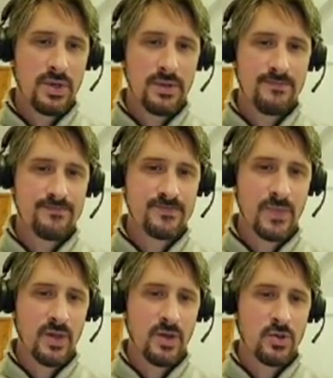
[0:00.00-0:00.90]
the
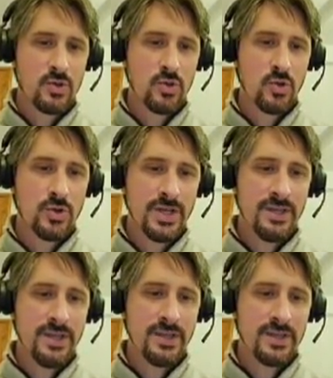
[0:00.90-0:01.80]
2
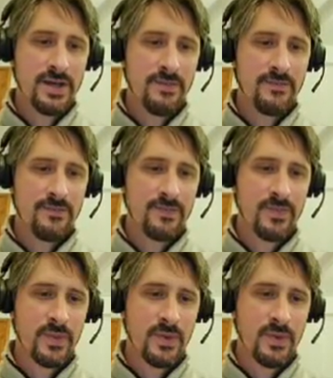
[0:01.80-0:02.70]
cosine theta.
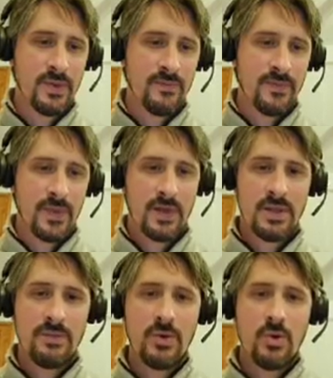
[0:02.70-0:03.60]

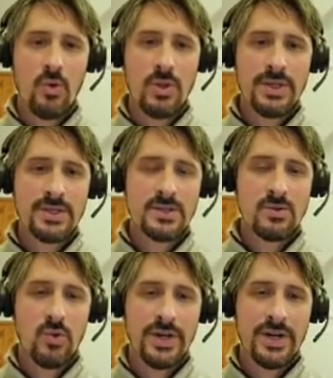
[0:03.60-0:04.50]
Let me call
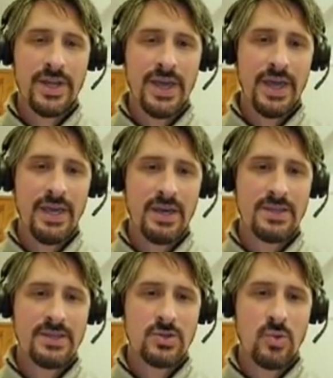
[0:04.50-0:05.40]
this quantity
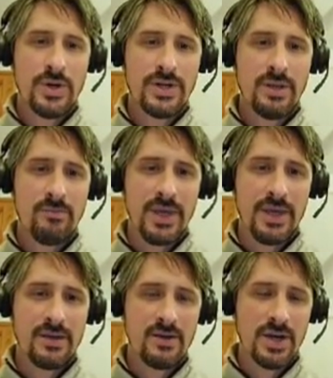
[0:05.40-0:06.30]
A and this quantity
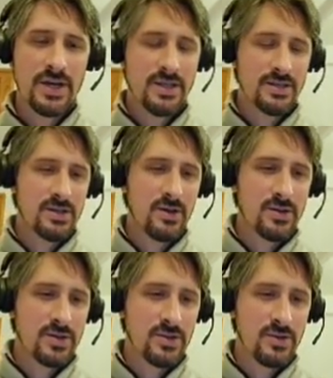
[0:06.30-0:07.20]
B. Okay, that's
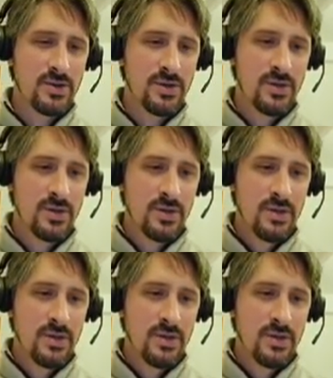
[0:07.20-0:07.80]
going to